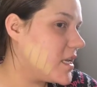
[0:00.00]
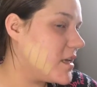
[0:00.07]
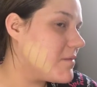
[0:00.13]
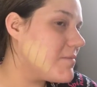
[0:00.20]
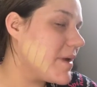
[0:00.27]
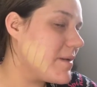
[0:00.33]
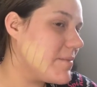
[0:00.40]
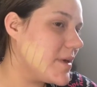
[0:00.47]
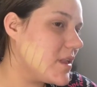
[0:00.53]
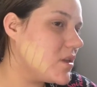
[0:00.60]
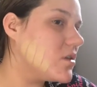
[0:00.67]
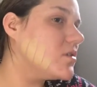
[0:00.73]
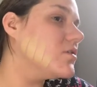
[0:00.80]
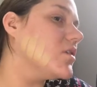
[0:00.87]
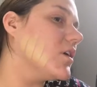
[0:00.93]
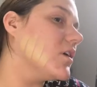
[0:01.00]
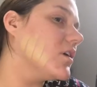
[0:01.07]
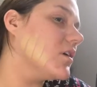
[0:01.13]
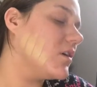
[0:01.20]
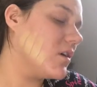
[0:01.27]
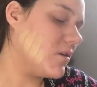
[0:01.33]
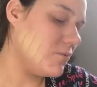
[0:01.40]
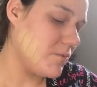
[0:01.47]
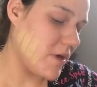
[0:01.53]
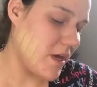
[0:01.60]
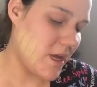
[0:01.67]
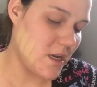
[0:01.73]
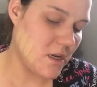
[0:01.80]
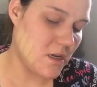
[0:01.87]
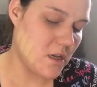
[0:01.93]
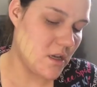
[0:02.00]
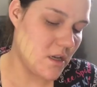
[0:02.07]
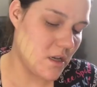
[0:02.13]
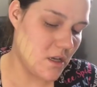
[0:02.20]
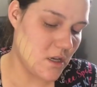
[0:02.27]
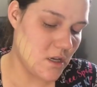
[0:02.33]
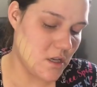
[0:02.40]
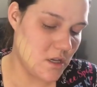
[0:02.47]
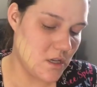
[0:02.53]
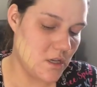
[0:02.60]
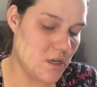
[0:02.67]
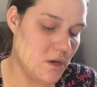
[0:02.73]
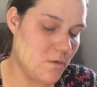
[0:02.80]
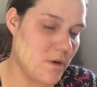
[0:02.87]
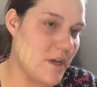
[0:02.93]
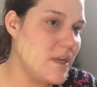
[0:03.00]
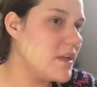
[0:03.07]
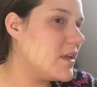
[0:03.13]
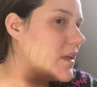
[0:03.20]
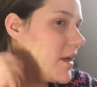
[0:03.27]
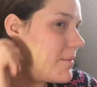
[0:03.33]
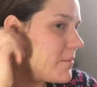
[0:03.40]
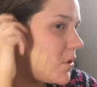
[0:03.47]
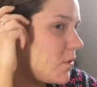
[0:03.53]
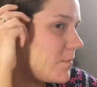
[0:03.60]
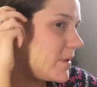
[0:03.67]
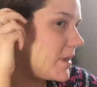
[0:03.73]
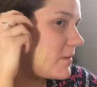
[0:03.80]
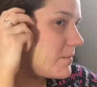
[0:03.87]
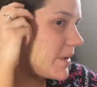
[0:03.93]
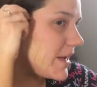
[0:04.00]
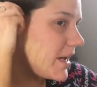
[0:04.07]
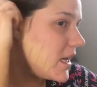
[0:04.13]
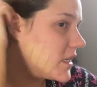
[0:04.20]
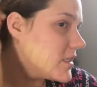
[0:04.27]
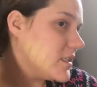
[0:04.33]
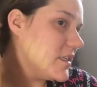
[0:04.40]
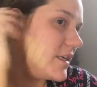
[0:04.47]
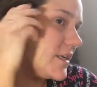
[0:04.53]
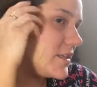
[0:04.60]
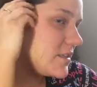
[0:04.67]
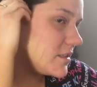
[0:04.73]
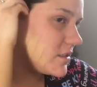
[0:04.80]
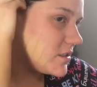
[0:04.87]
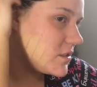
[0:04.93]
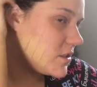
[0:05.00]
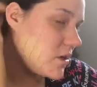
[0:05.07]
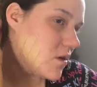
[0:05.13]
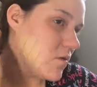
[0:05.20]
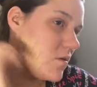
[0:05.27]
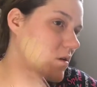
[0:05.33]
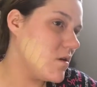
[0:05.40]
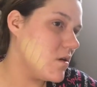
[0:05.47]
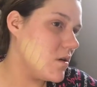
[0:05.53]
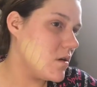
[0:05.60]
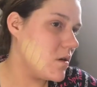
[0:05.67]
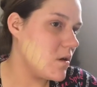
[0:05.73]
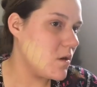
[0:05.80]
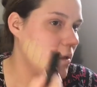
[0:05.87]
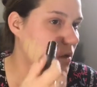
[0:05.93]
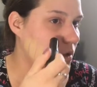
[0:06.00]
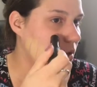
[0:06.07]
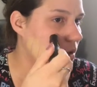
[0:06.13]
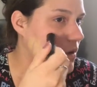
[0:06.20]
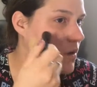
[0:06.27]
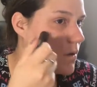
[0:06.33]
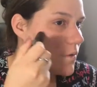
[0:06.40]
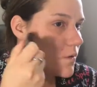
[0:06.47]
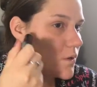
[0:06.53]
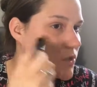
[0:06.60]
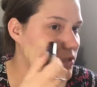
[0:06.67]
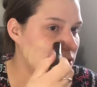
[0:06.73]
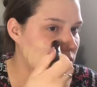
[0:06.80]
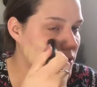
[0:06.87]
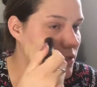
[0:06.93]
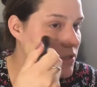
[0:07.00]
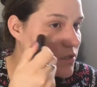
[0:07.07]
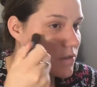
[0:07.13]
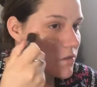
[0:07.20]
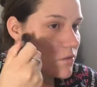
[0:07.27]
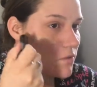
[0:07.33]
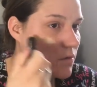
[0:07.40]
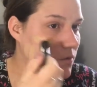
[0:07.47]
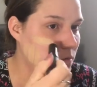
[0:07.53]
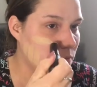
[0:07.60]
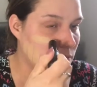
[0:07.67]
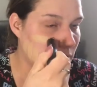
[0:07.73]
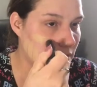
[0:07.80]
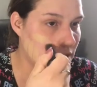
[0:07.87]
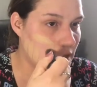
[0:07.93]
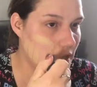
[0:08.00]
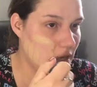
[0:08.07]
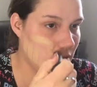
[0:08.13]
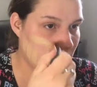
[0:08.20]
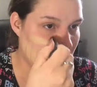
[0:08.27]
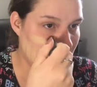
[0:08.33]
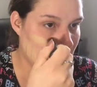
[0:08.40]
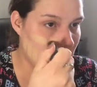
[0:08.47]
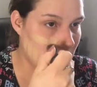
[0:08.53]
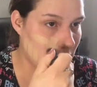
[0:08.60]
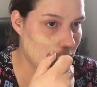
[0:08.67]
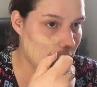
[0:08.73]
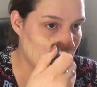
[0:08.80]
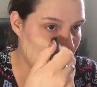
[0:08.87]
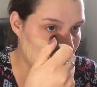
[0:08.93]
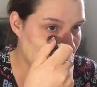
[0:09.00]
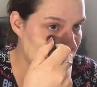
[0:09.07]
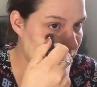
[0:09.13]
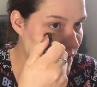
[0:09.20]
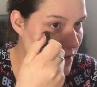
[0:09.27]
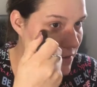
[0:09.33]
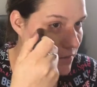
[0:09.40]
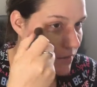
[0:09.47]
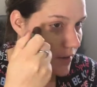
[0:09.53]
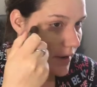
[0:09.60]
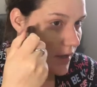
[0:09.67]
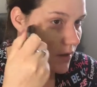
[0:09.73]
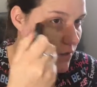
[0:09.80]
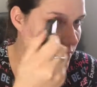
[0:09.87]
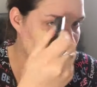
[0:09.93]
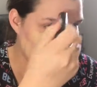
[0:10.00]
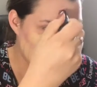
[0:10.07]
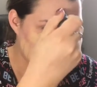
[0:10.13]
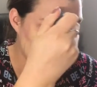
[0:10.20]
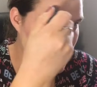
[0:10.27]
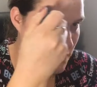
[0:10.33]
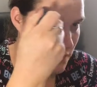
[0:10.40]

It might be a little darker, but you know what? I'm hoping it might oxidize. So we're just going to do one area and work our way around.